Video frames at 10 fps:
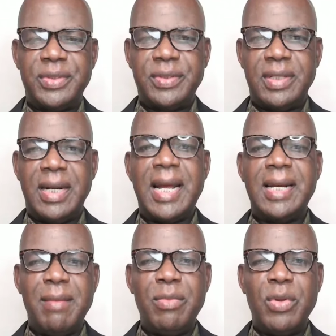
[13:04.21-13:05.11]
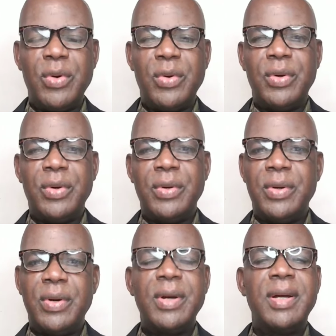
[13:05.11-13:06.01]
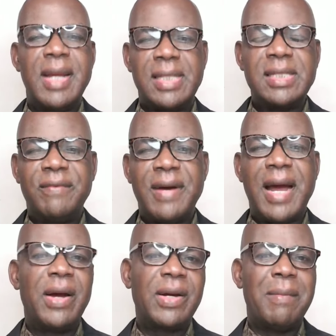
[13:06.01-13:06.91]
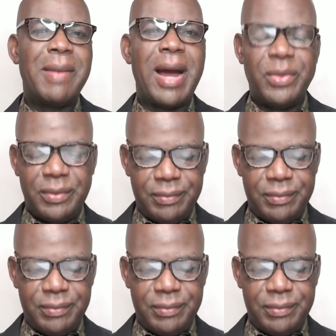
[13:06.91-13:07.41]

let them know there is a fire, come out.